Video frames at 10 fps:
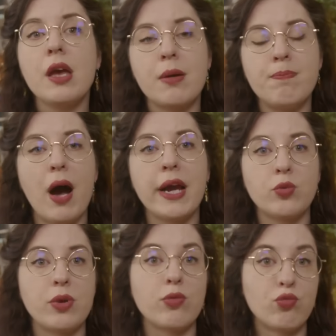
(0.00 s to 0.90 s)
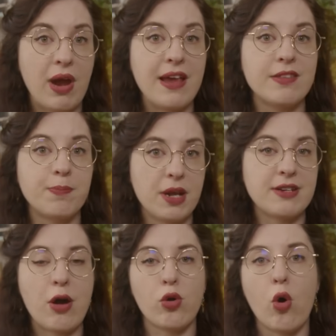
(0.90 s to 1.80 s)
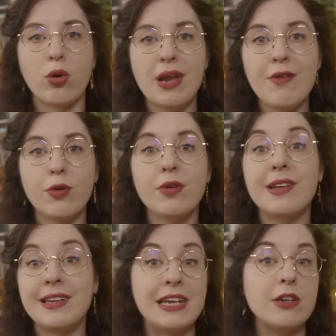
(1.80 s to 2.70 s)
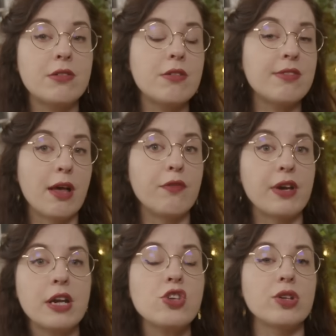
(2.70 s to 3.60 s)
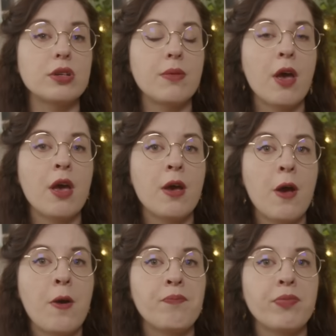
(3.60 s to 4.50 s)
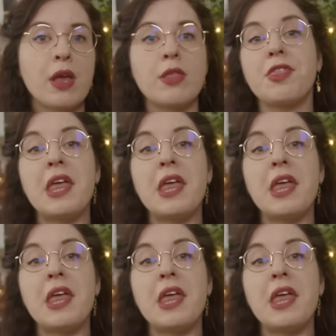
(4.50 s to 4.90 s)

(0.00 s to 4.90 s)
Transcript: combined with raised blood alcohol level lead to self-ignition? The